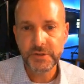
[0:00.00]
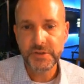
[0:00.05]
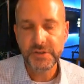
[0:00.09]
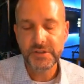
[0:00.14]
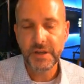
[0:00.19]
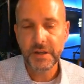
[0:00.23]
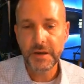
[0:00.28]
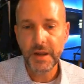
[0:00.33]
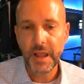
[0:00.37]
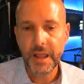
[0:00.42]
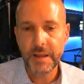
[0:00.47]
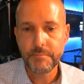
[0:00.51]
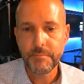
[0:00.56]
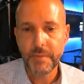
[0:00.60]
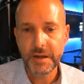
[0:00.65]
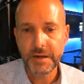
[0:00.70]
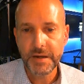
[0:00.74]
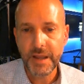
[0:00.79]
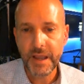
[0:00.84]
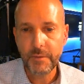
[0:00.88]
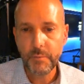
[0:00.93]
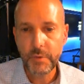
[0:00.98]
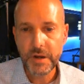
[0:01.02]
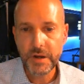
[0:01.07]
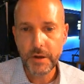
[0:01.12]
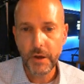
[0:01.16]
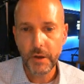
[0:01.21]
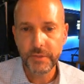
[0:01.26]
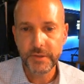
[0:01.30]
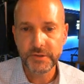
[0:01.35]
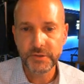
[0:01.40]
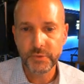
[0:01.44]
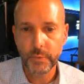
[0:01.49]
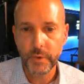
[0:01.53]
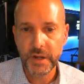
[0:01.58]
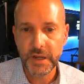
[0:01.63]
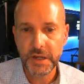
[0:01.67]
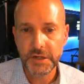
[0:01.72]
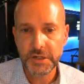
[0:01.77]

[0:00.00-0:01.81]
Sunday and Monday, we know this ridge